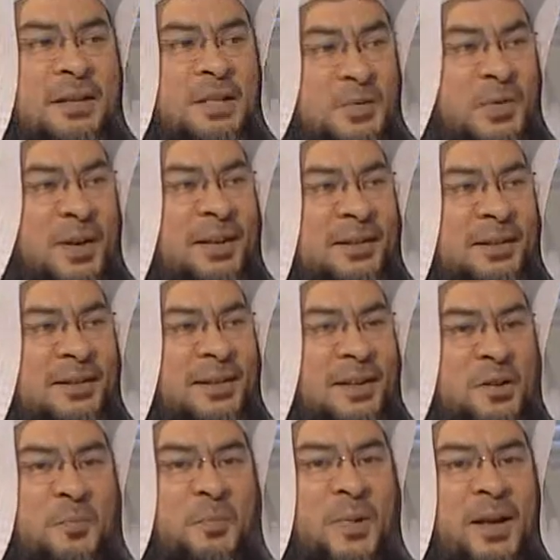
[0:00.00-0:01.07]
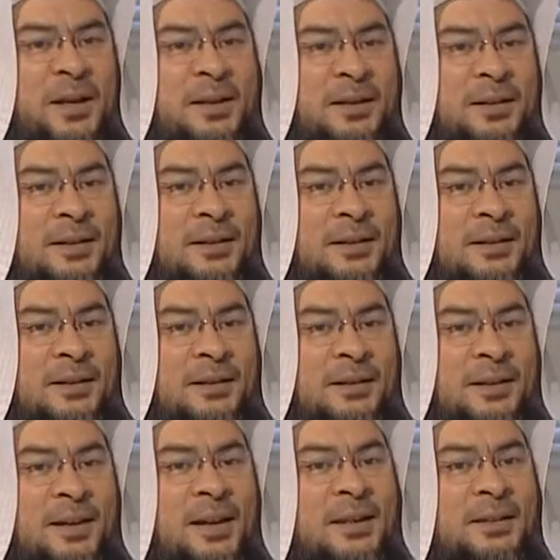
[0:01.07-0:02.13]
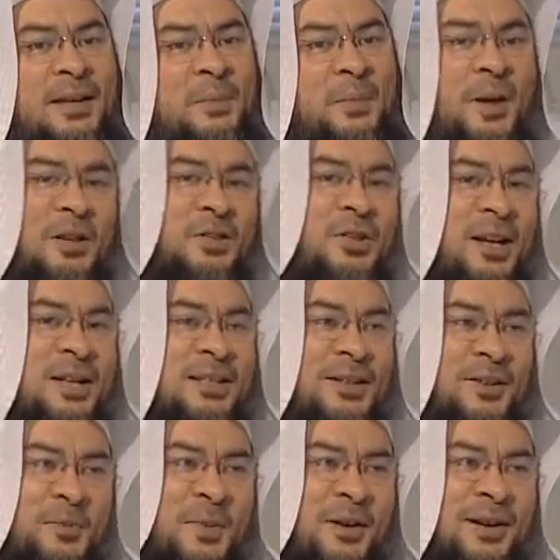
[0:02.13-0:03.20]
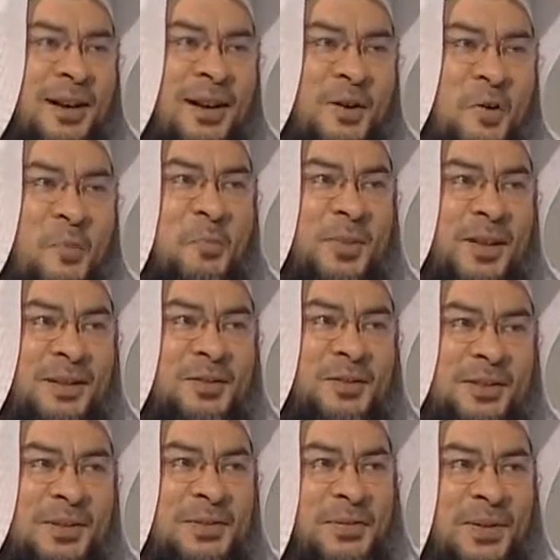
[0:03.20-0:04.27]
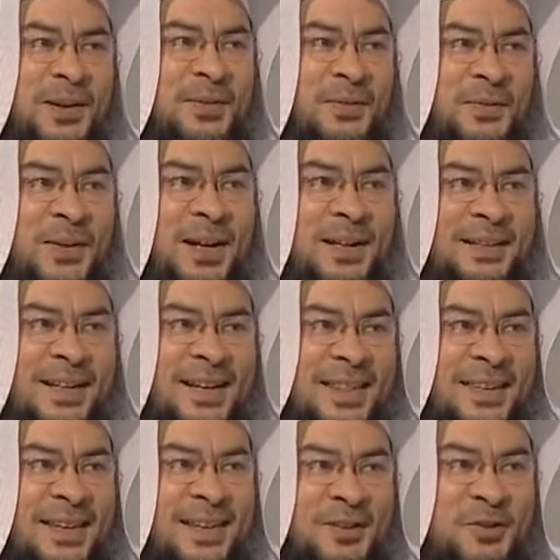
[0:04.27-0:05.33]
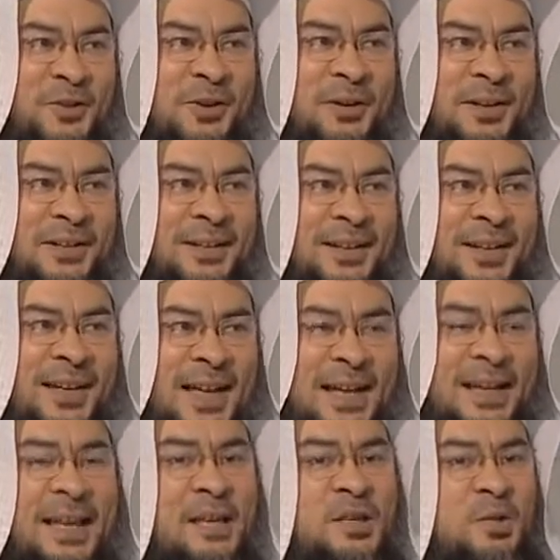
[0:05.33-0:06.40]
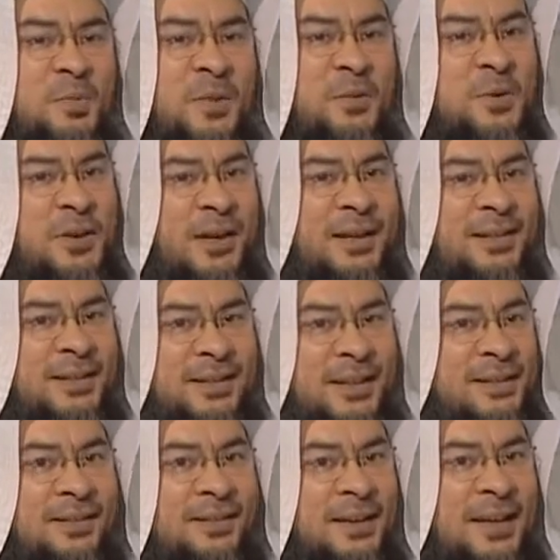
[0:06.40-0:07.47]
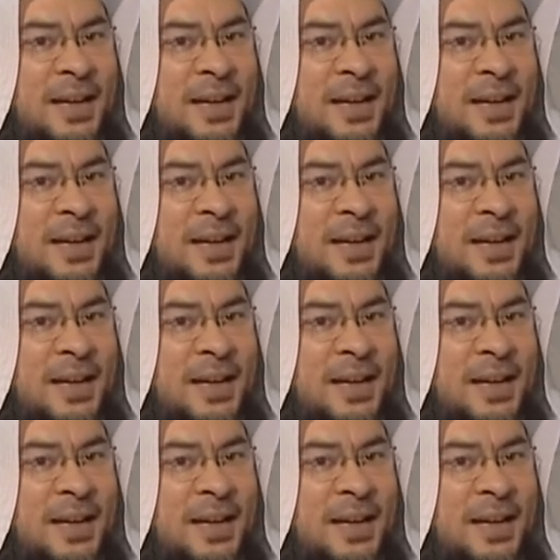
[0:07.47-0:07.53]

his friend and companion, and apologizing, Umar, I hope that you didn't find anything in your heart against me when I did not